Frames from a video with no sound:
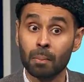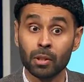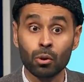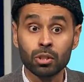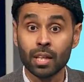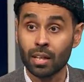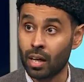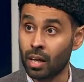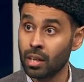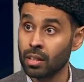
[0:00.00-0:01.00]
But those that
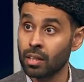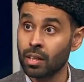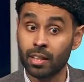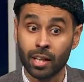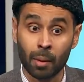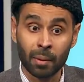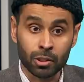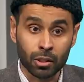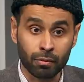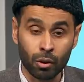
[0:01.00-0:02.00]
are, they're coming
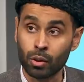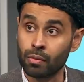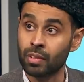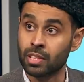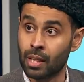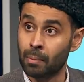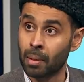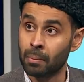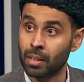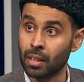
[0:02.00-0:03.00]
into the fold of Islam
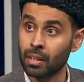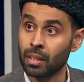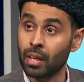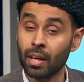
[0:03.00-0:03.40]
Ahmadiyyat,